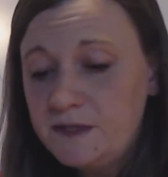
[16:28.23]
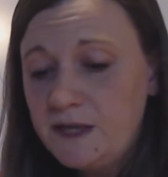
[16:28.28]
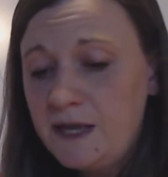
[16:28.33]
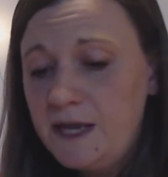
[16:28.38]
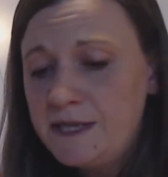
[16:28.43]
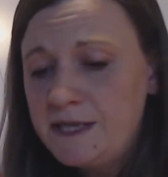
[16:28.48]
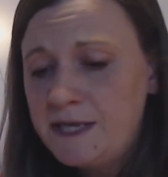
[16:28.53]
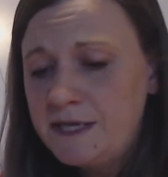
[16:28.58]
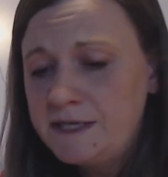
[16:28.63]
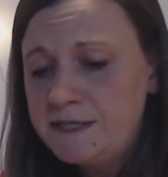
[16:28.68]

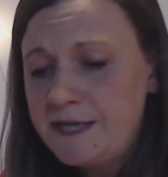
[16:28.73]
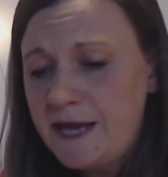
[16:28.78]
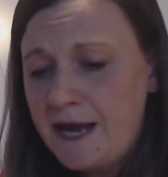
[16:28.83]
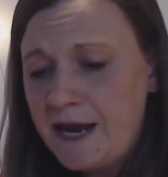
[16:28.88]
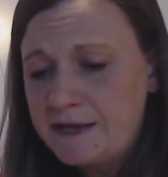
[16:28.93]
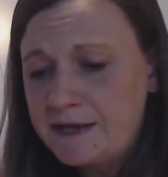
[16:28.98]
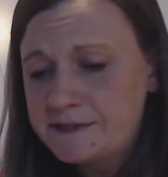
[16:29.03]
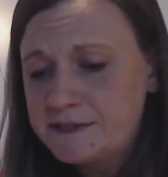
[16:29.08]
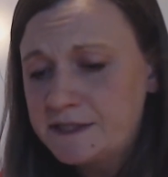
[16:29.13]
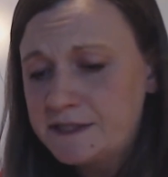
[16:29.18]
And then
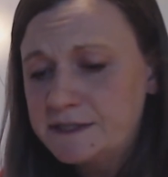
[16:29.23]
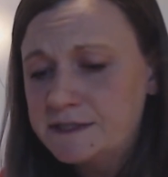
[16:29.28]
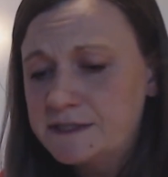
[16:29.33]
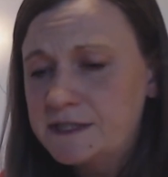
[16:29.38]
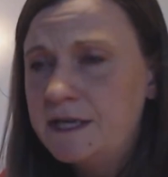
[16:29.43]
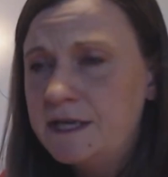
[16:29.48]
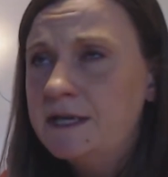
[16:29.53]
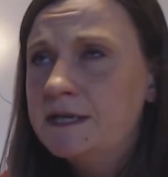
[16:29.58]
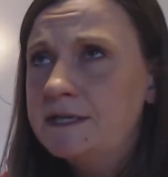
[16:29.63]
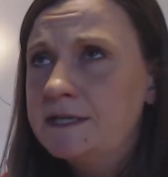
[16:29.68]
gases.
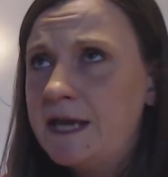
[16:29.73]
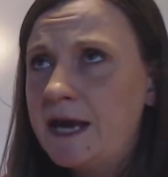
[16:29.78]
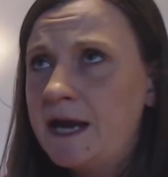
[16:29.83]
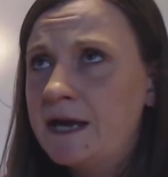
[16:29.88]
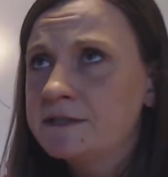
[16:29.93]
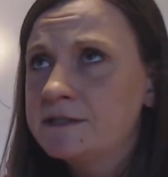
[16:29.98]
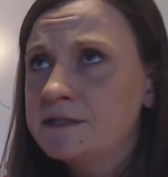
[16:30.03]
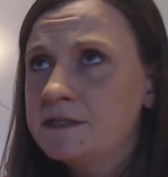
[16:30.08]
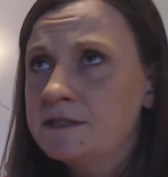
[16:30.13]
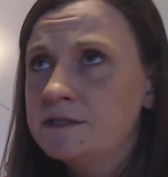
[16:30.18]

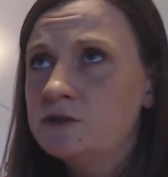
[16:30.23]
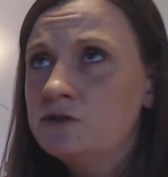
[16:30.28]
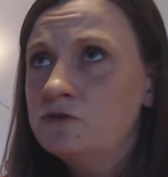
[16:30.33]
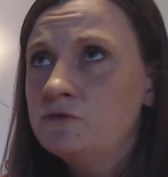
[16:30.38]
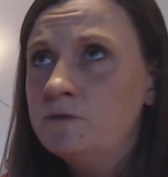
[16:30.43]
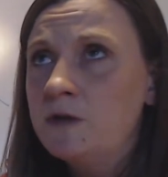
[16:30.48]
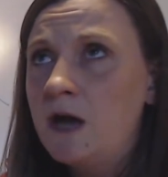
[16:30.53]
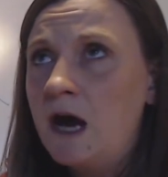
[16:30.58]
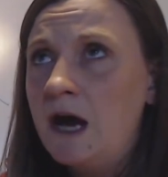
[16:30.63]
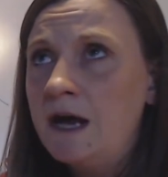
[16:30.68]
Gases do
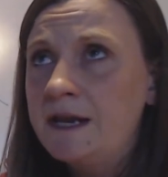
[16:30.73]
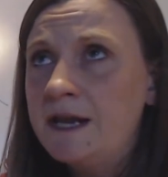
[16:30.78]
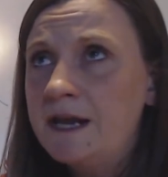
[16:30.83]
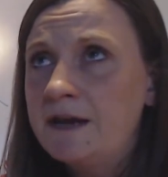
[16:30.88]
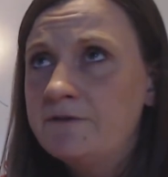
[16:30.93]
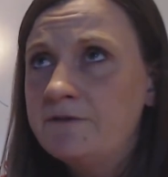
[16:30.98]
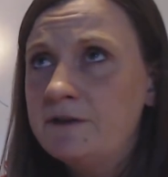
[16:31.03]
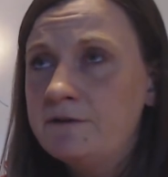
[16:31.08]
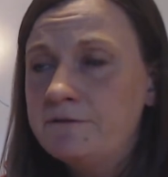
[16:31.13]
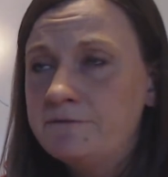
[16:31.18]
not
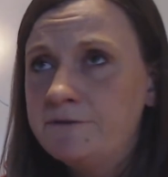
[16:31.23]
have a